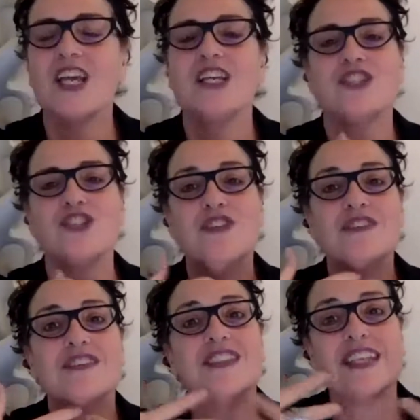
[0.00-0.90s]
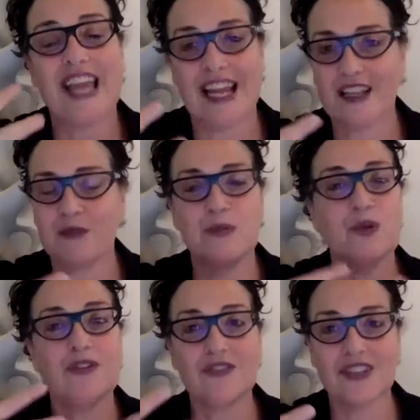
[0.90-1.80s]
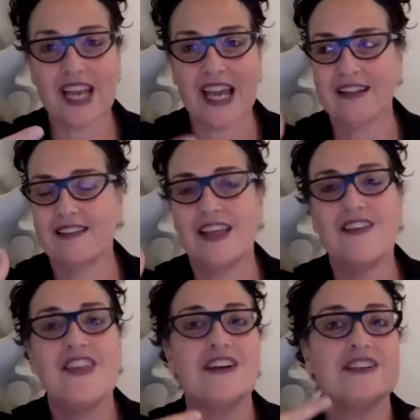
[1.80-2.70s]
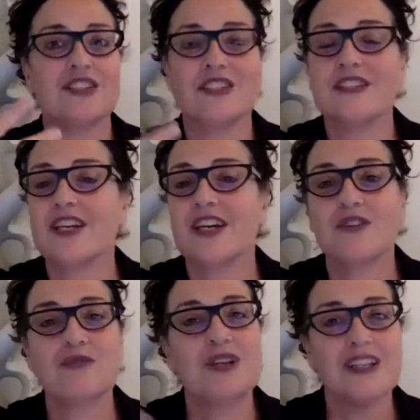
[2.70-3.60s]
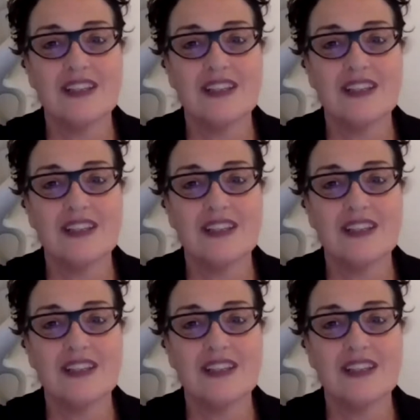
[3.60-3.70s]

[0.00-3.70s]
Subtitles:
So there's the gate, the beautiful gate. Then there's this really